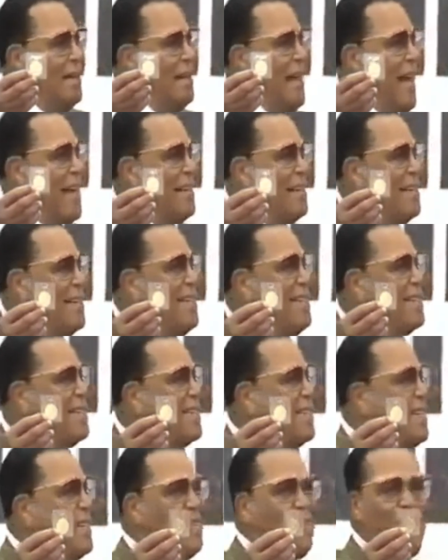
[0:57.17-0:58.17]
In
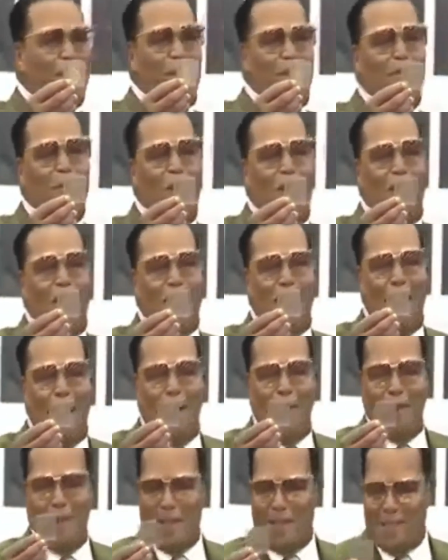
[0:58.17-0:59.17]
1961,
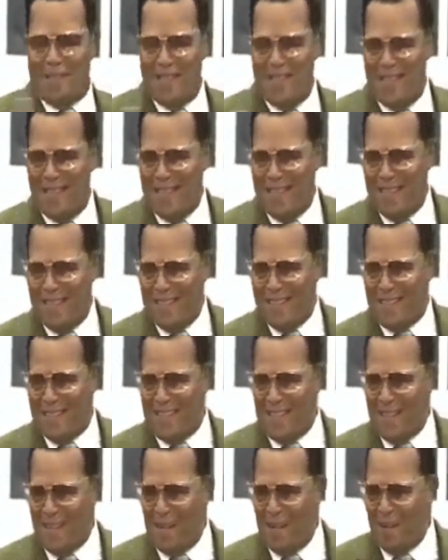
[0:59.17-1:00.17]
I was
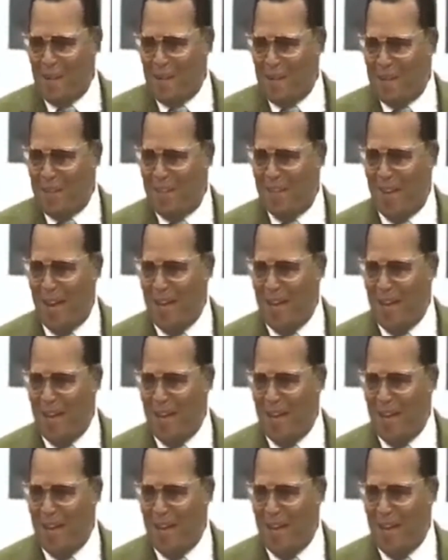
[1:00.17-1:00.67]
sitting with